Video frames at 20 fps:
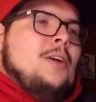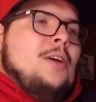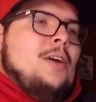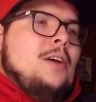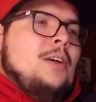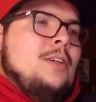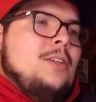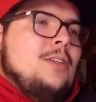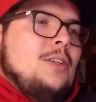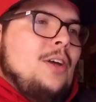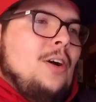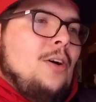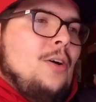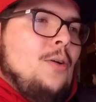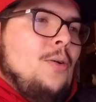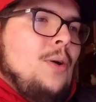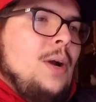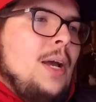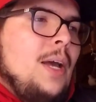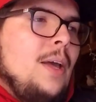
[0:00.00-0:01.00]

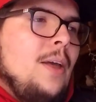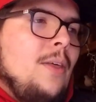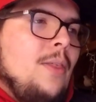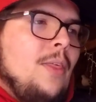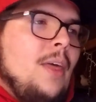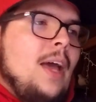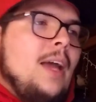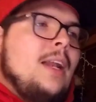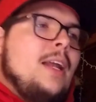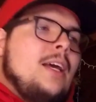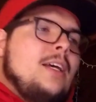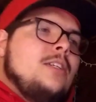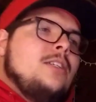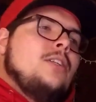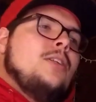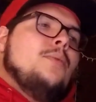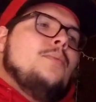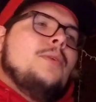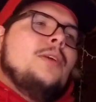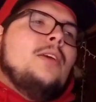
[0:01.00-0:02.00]
So that has
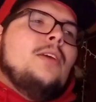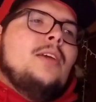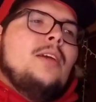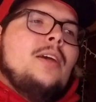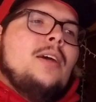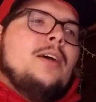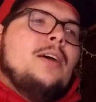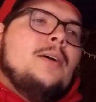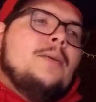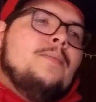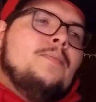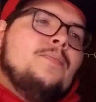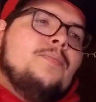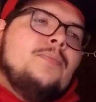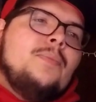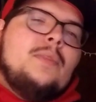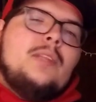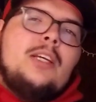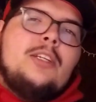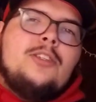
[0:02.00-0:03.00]
to be
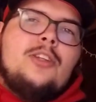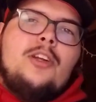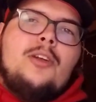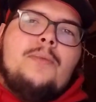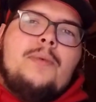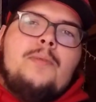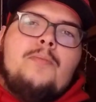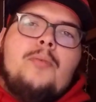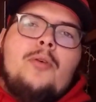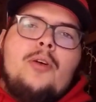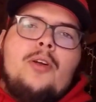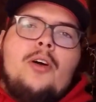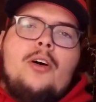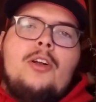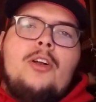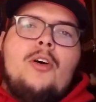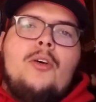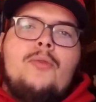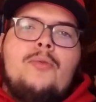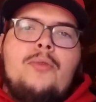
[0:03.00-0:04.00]
that's going to be put on
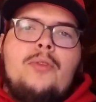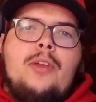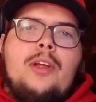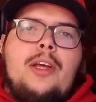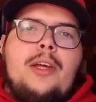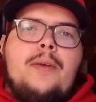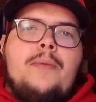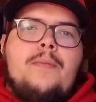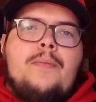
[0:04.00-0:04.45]
hopefully